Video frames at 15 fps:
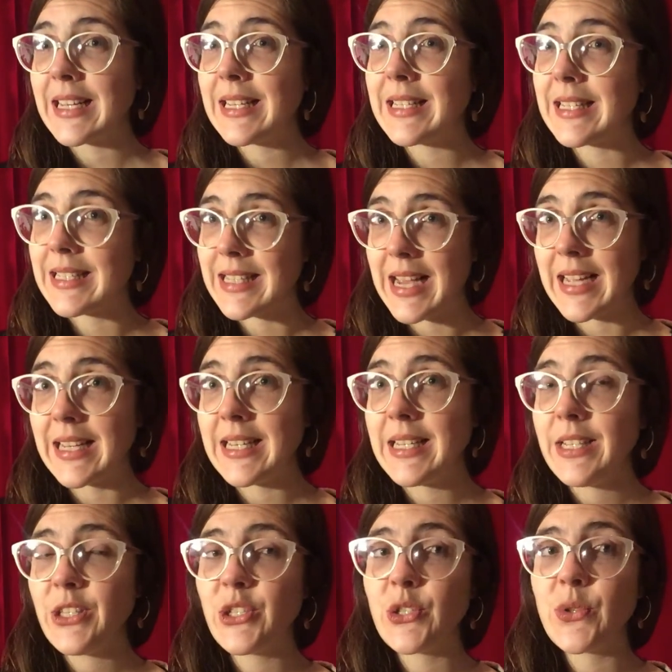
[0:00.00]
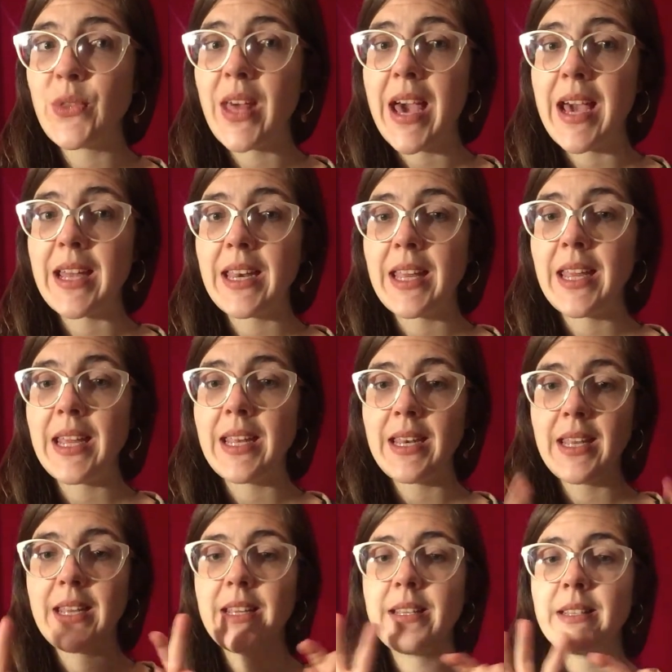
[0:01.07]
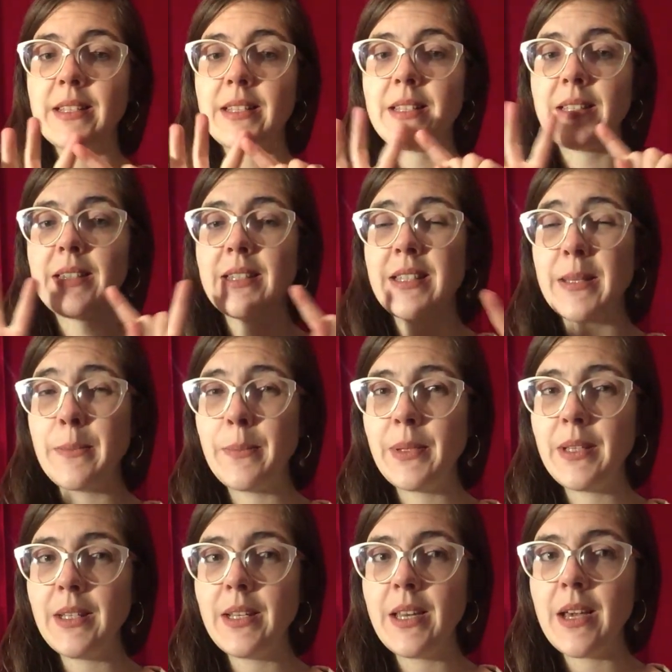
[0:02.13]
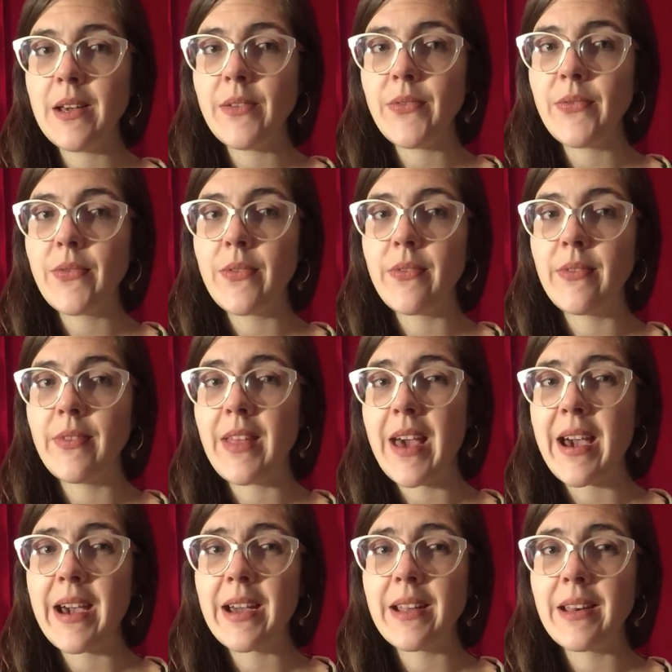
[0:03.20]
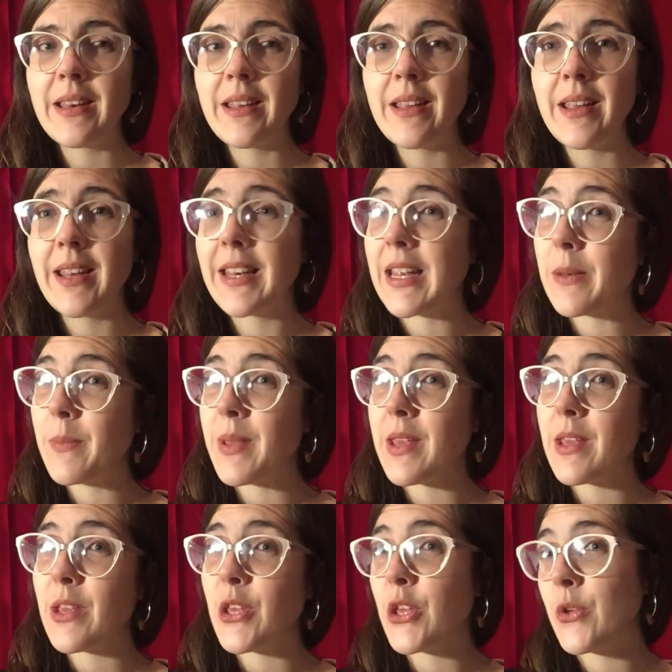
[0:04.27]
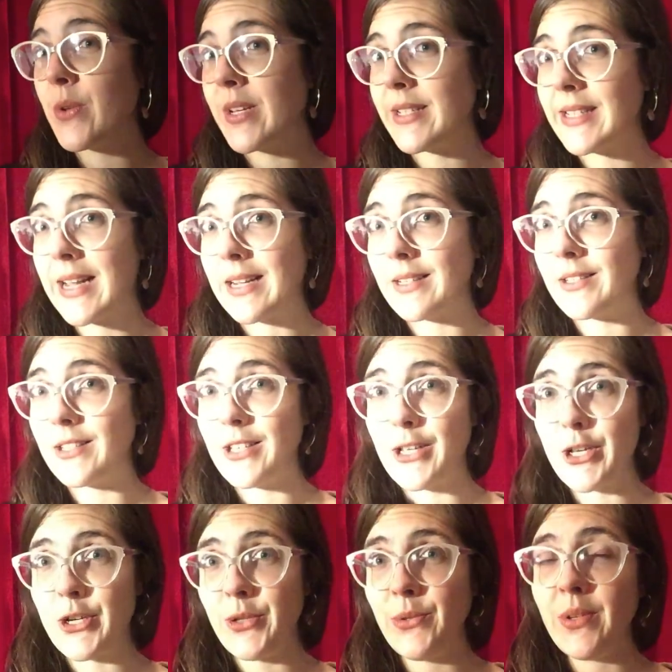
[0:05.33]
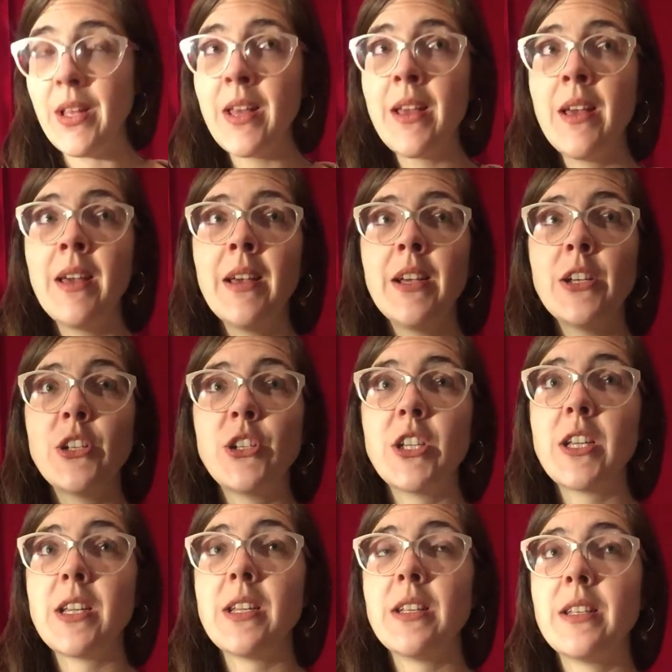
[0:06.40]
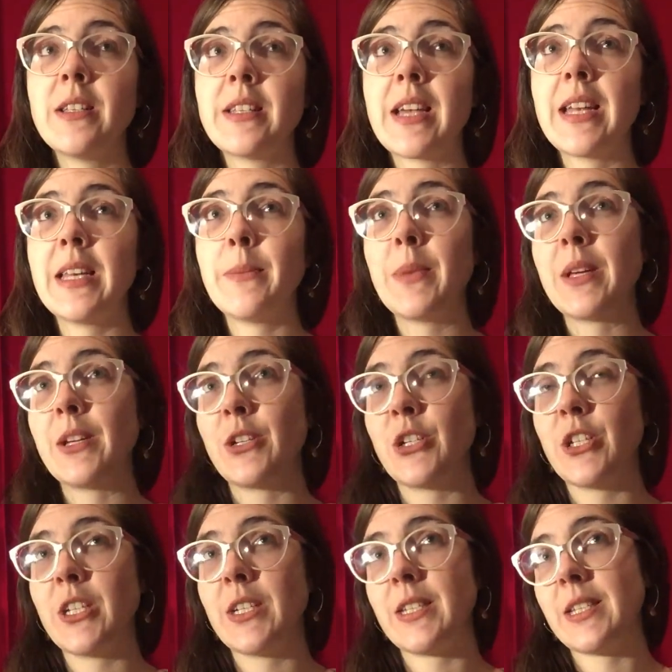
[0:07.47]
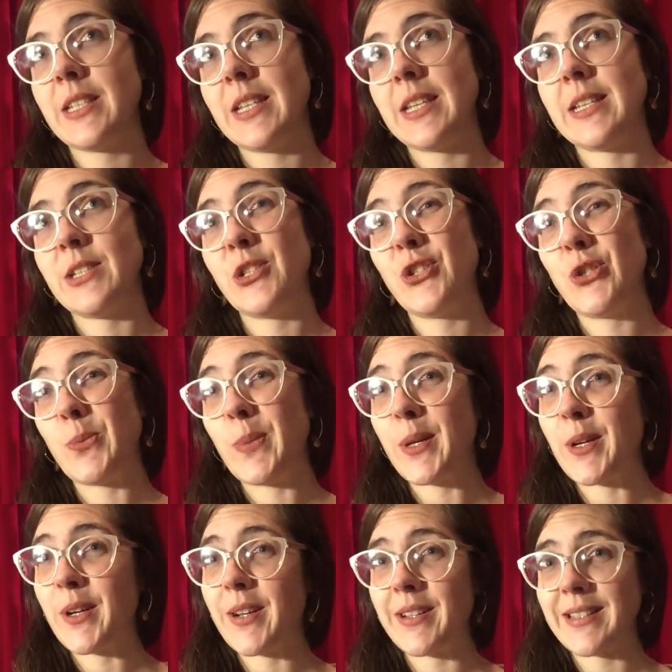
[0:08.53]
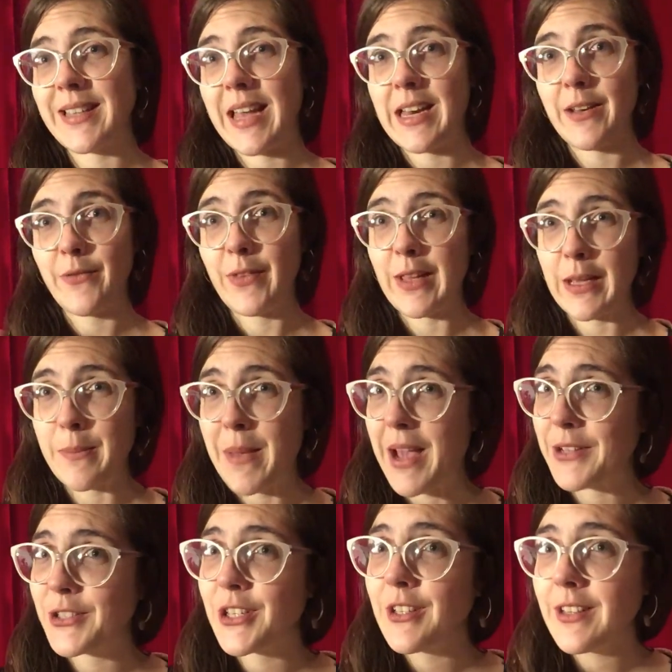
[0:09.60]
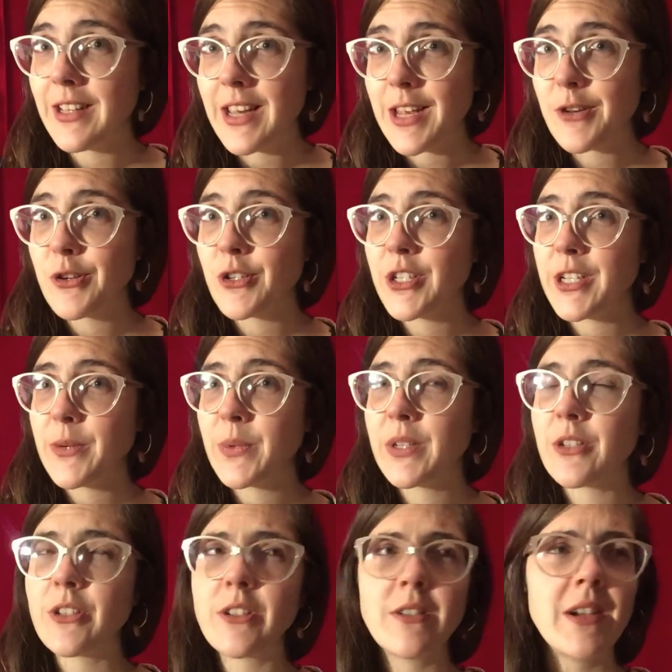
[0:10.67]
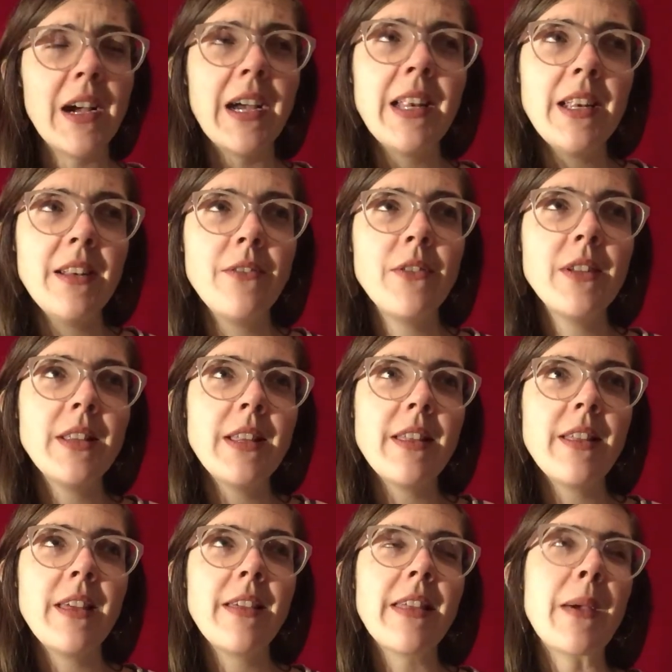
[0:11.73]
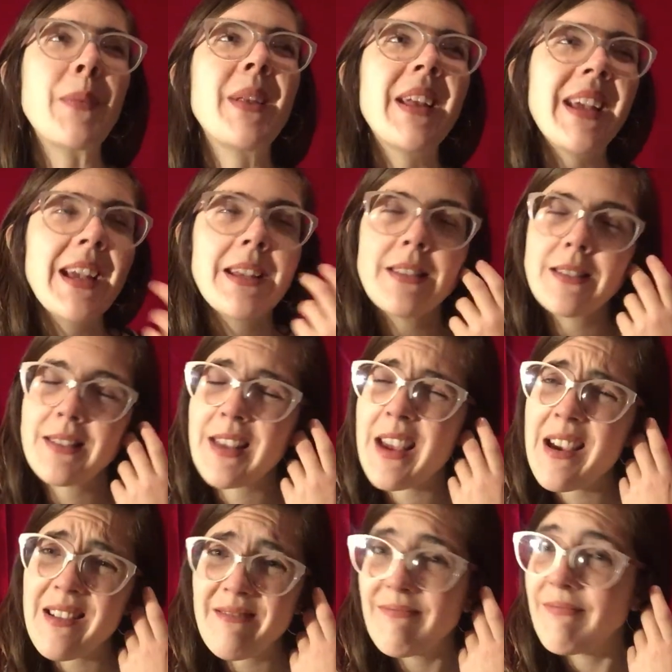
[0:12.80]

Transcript: designed it so that it is simple enough that it can be unisex, you know? She designed it because she sees Jupiter as kind of like a masculine energy, which I didn't really think that, but I guess, yeah.